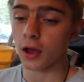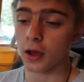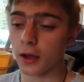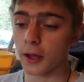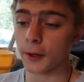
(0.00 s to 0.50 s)

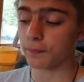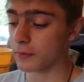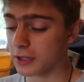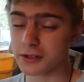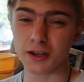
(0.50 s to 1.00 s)

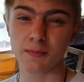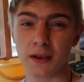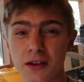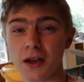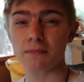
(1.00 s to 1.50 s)
Um, it's just
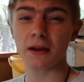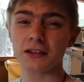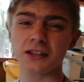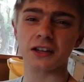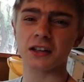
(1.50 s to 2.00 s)
a
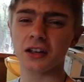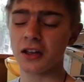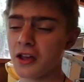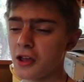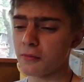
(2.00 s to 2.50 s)
basic
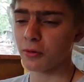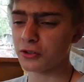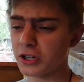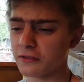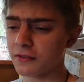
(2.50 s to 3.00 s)

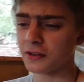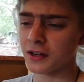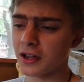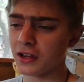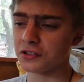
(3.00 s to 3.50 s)
project for
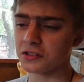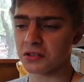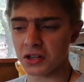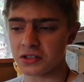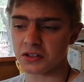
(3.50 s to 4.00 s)
today,
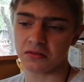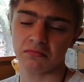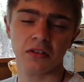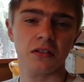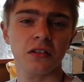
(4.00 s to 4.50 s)
just nice
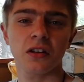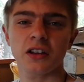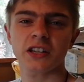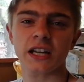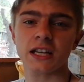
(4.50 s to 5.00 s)
and
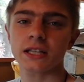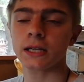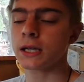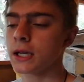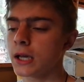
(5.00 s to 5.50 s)
nice and
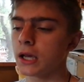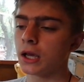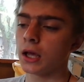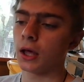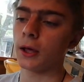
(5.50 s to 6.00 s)
easy.
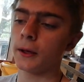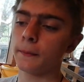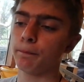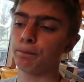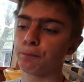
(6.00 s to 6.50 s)

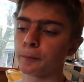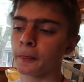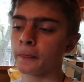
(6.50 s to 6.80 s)
Um,